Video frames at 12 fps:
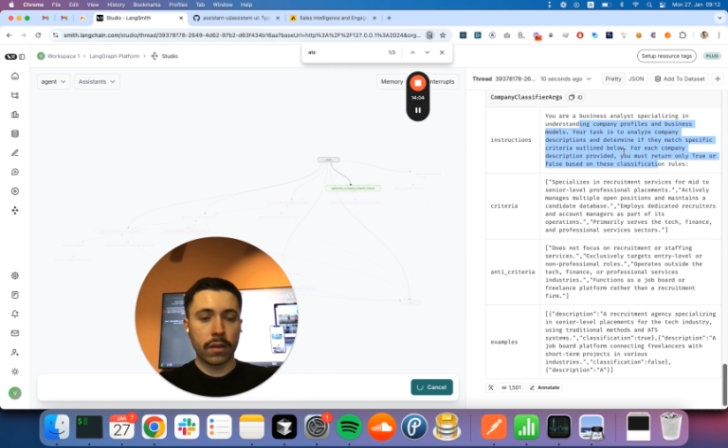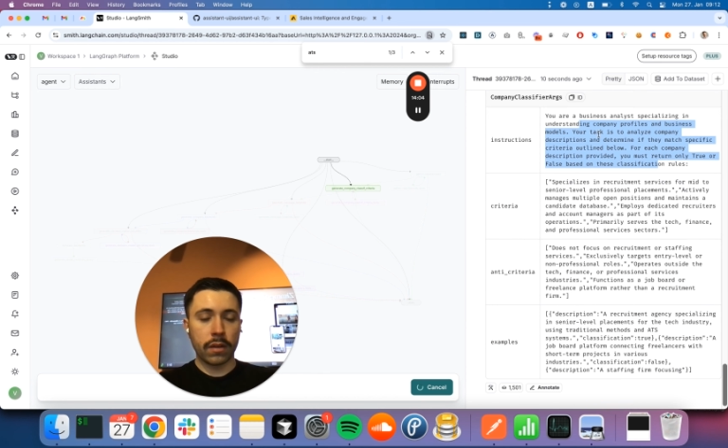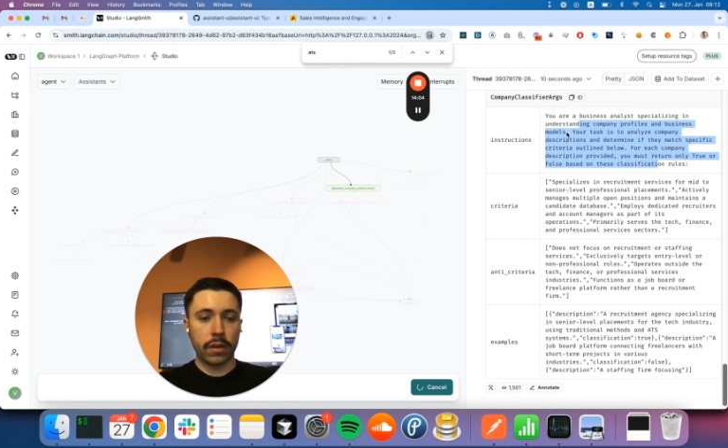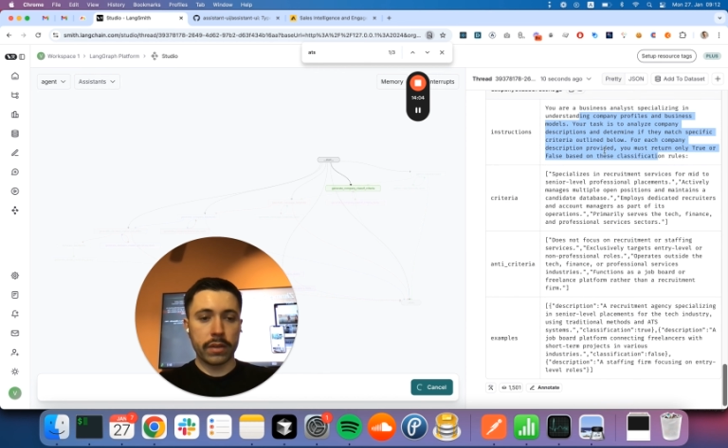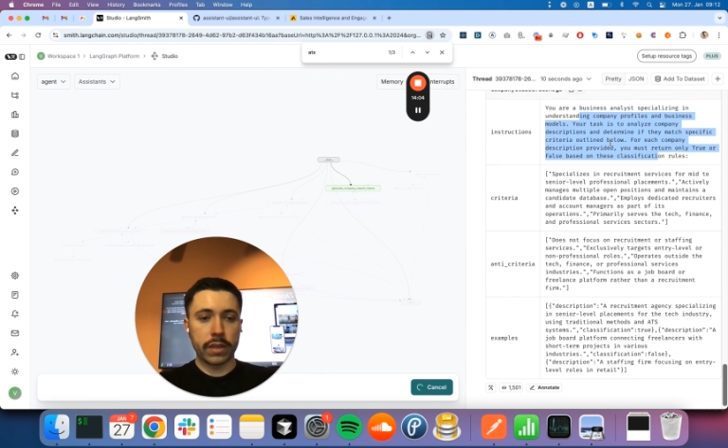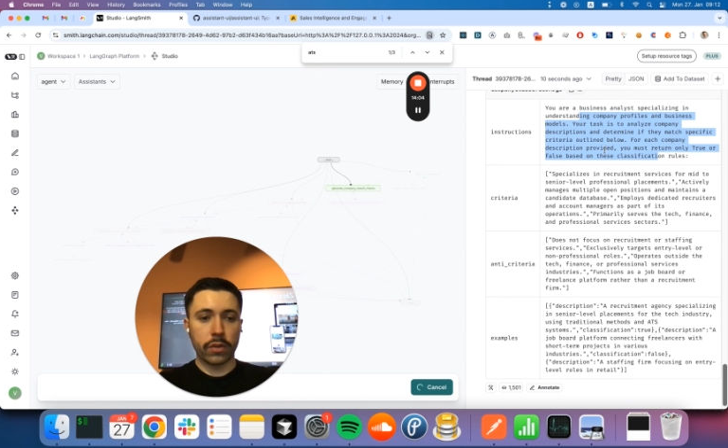
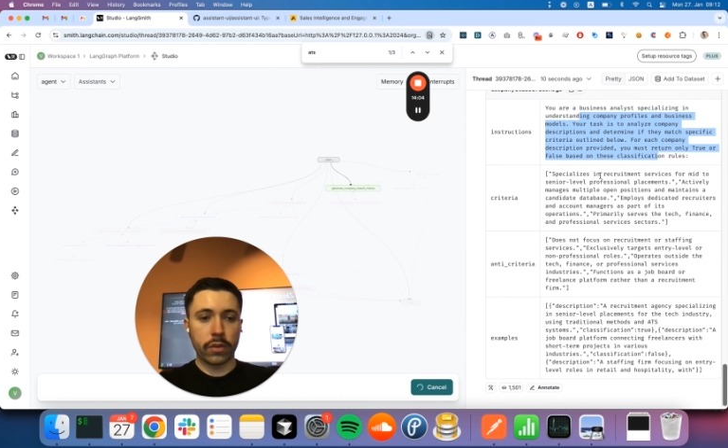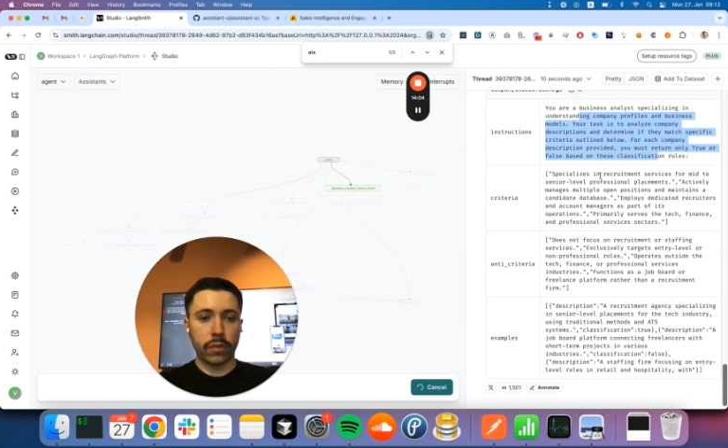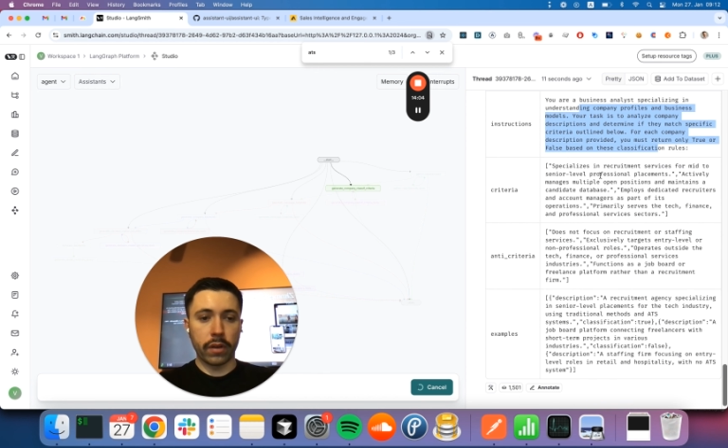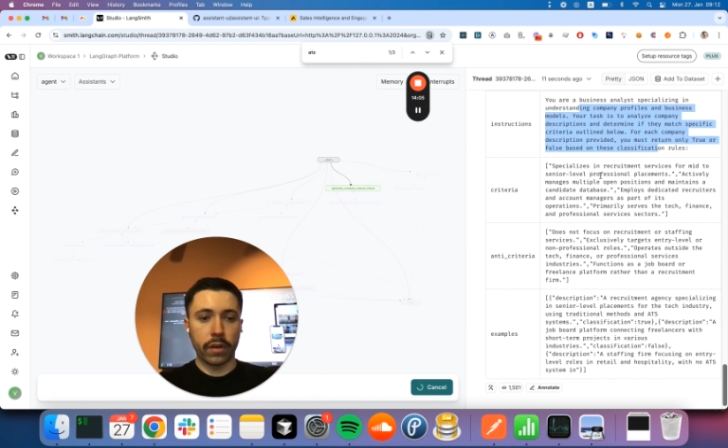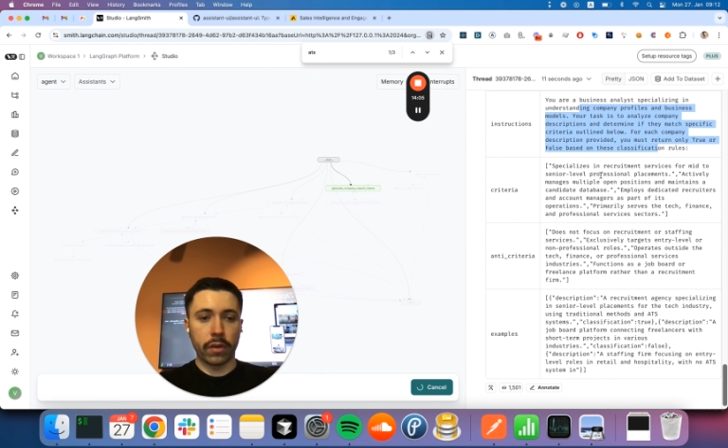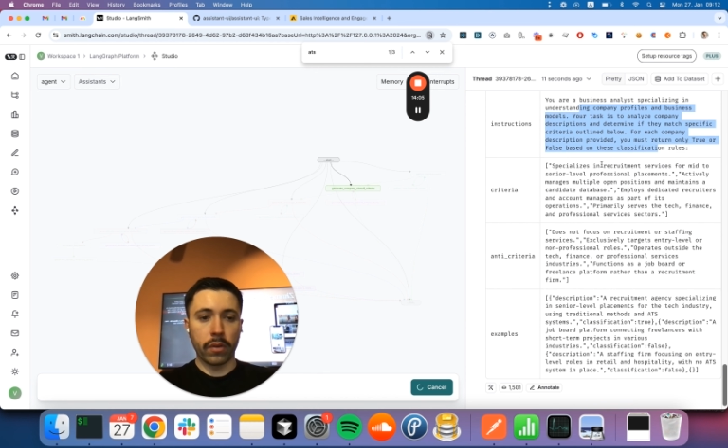instead of
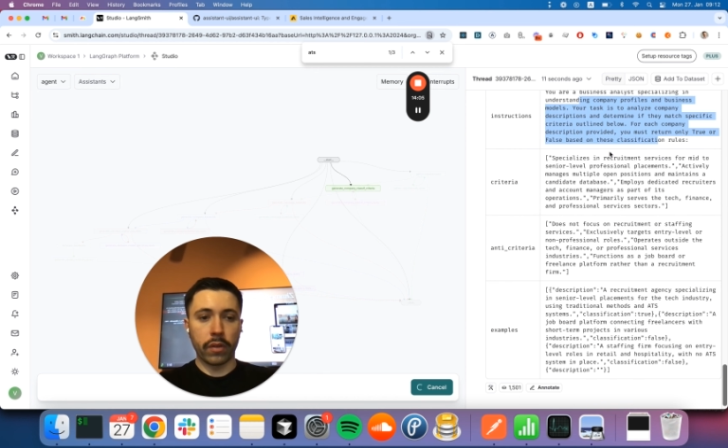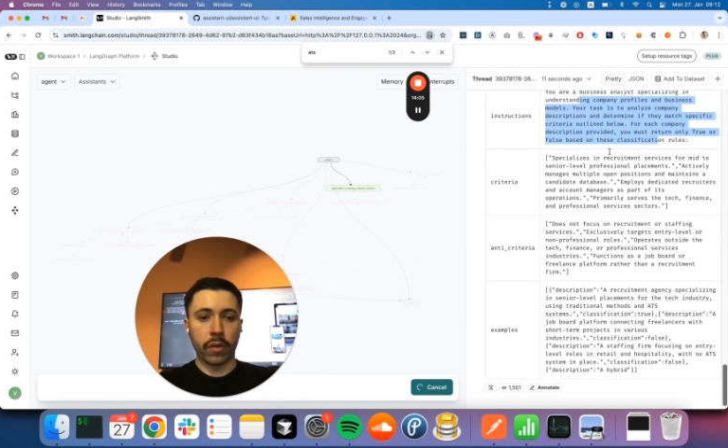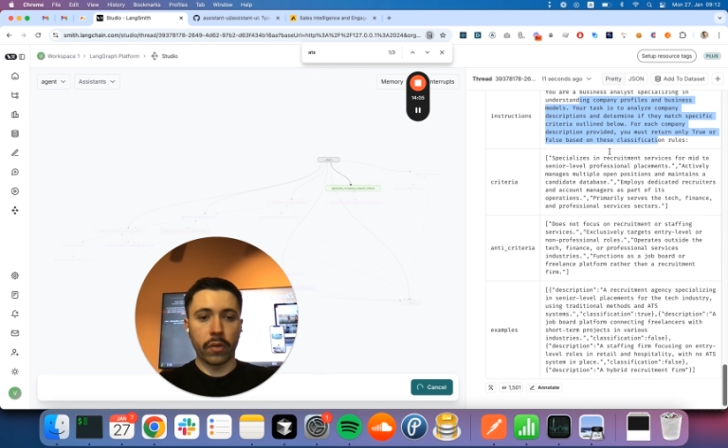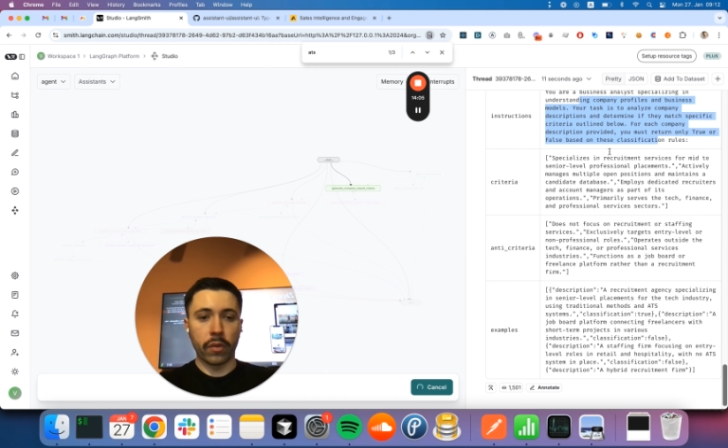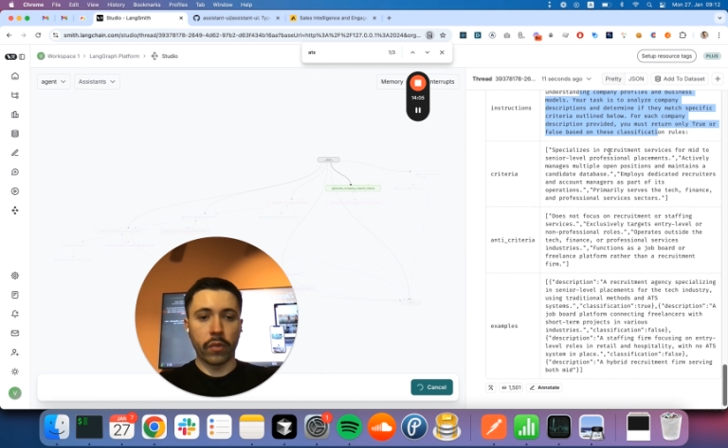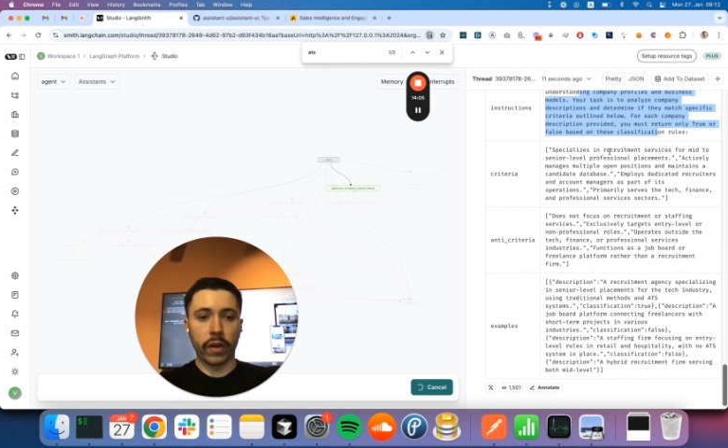
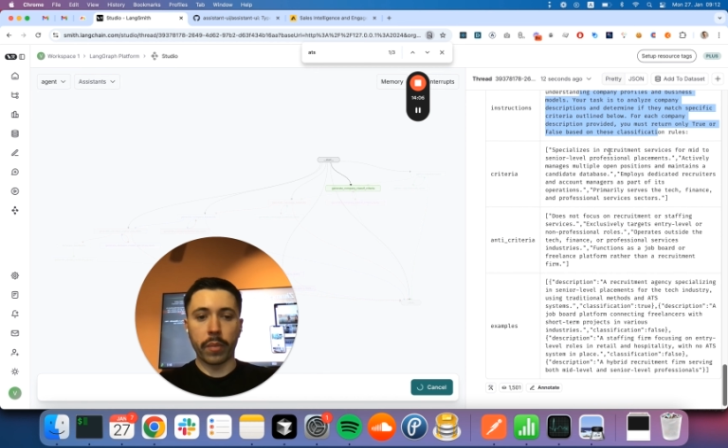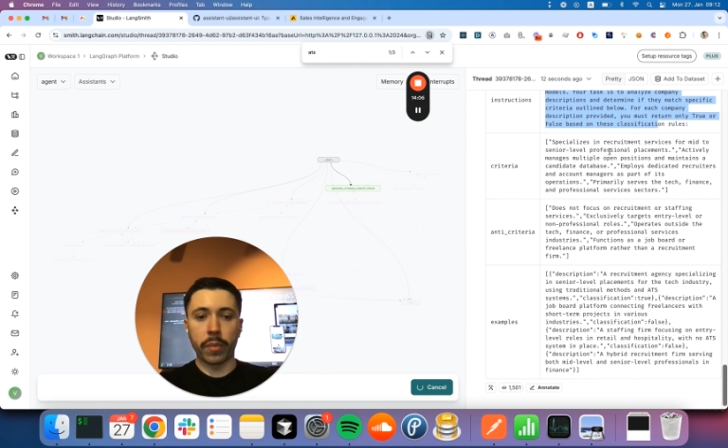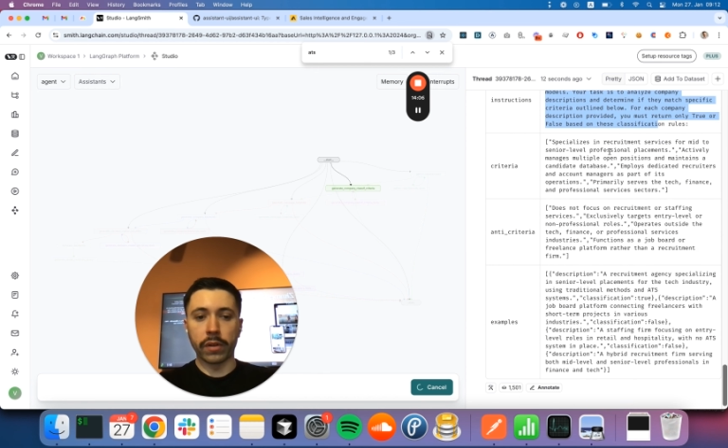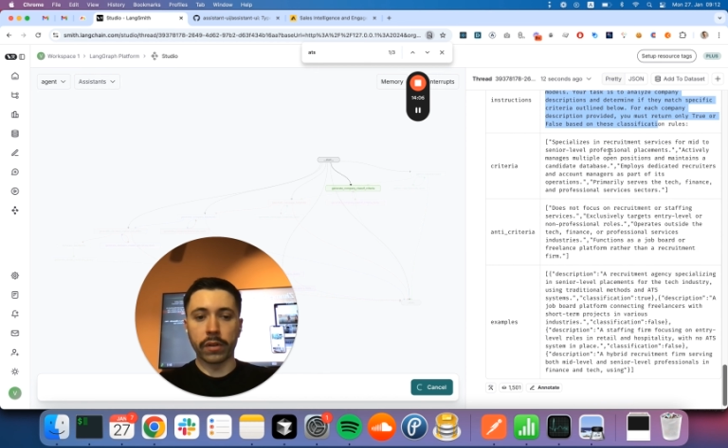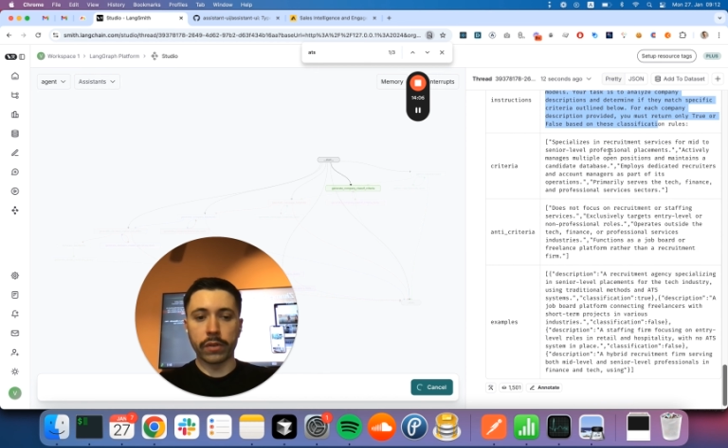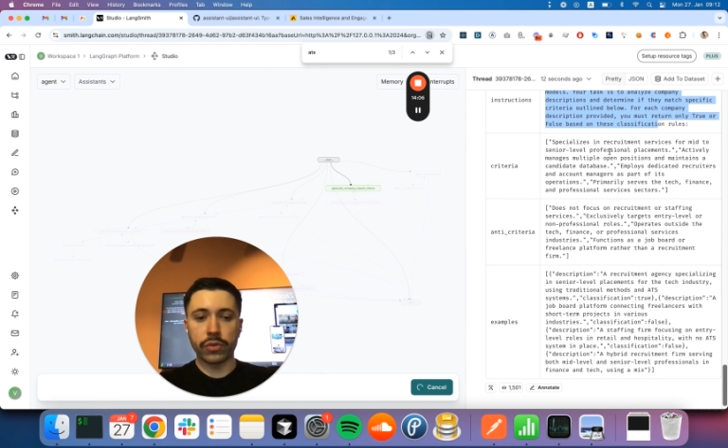the
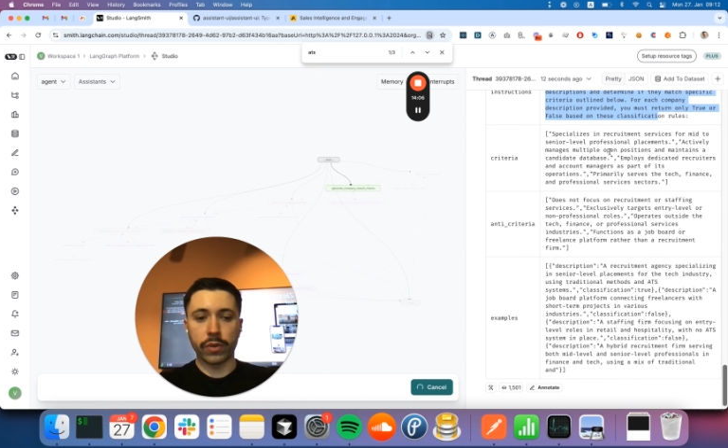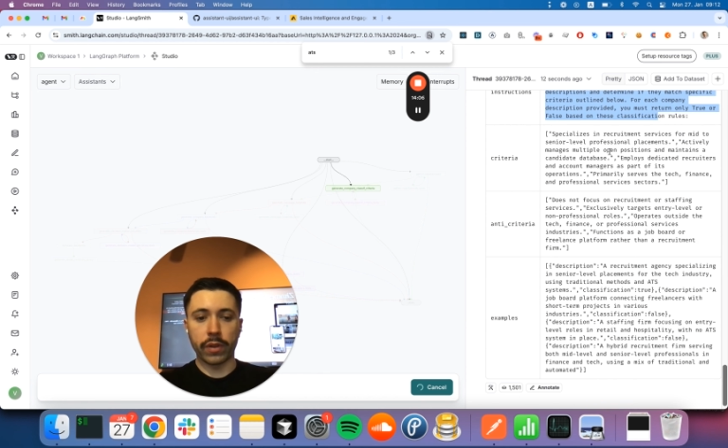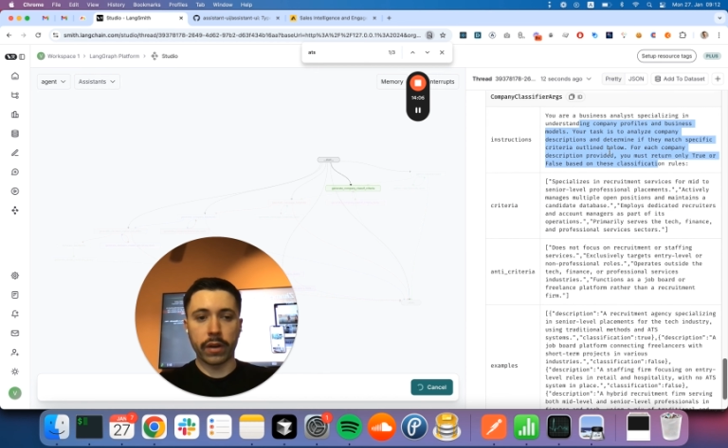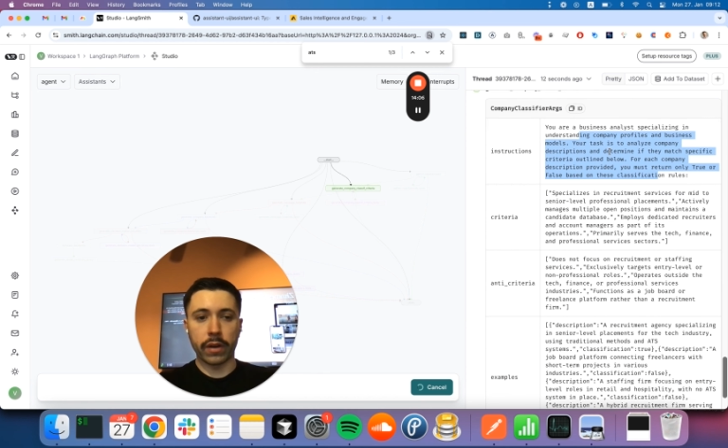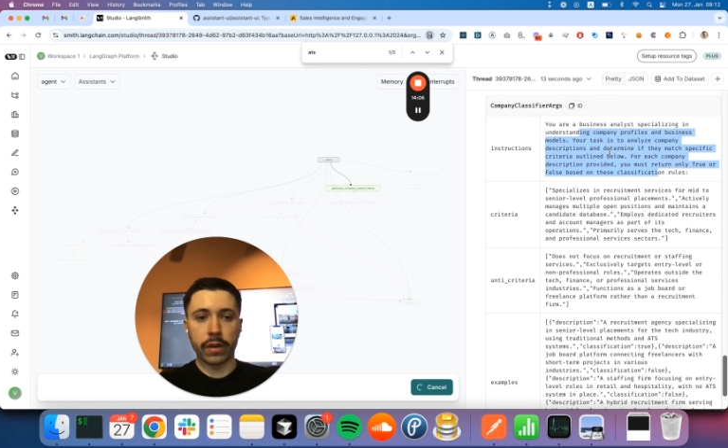variable which was there.